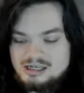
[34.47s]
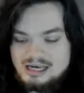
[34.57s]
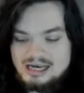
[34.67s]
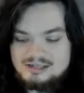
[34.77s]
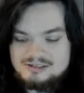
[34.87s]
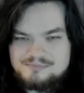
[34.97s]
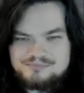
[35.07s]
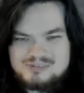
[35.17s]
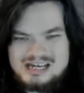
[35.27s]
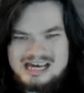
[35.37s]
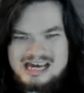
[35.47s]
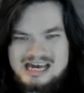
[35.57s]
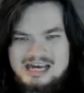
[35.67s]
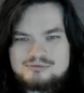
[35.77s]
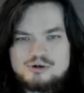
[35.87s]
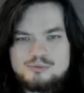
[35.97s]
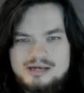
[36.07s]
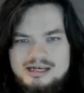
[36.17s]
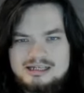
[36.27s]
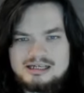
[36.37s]
And in
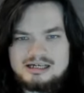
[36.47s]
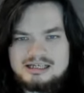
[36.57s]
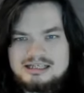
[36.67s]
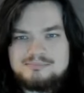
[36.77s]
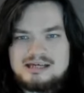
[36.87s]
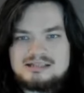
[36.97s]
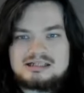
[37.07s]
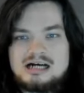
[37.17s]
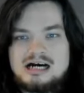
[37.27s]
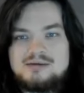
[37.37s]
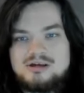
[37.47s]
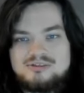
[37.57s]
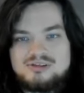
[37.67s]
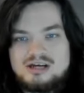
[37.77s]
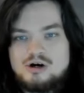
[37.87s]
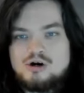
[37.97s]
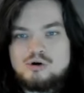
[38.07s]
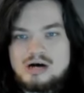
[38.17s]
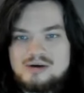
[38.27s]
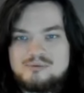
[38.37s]
Romania, he made the comment that,
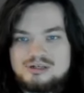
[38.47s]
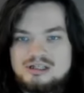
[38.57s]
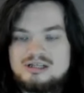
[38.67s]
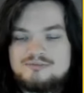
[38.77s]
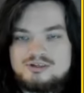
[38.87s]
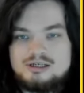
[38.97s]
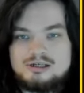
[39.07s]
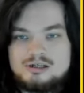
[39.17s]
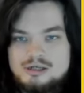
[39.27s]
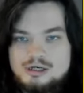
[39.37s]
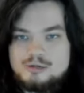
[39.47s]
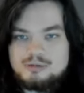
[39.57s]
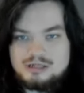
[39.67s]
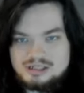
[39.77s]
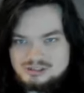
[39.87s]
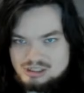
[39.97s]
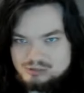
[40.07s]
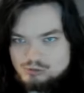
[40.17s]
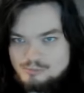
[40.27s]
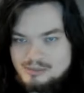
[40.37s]
oh, I want to live here because in
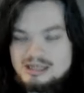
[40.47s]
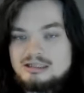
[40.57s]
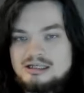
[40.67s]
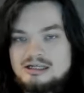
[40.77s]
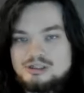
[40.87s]
Romania,